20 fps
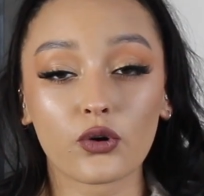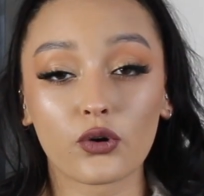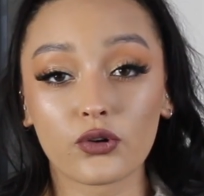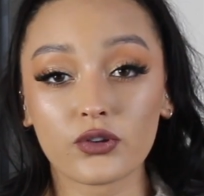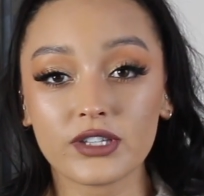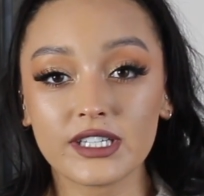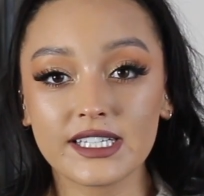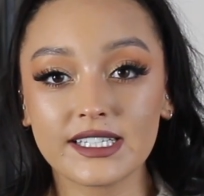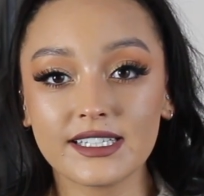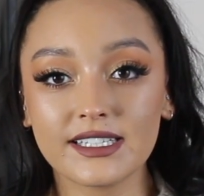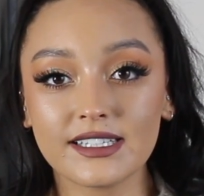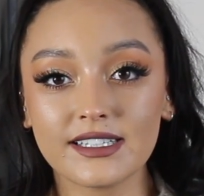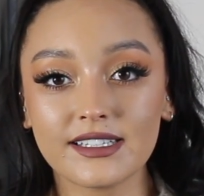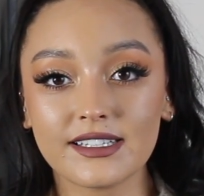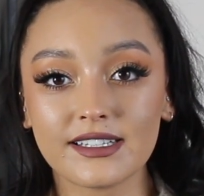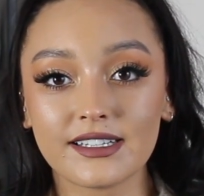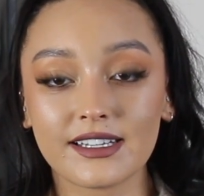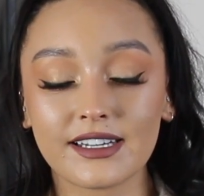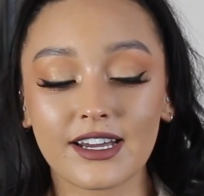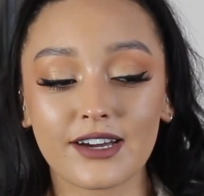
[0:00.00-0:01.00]
golden.
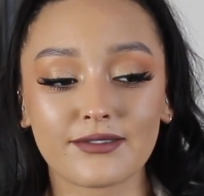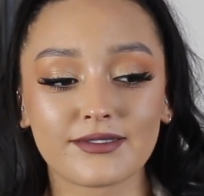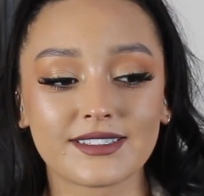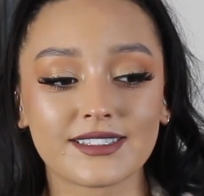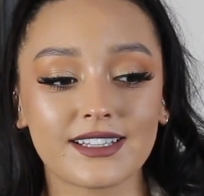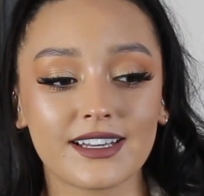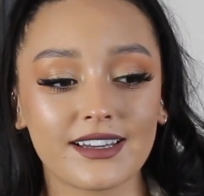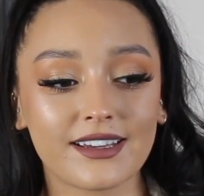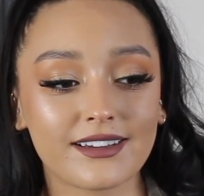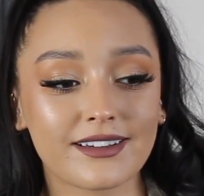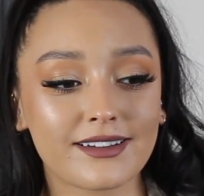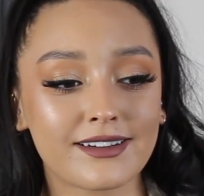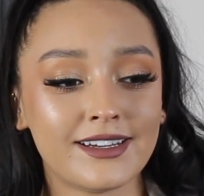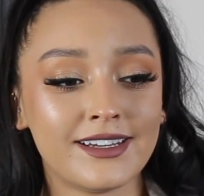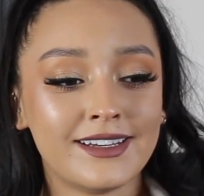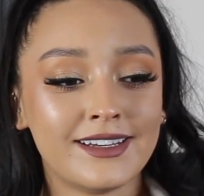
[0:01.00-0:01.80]
And I was like,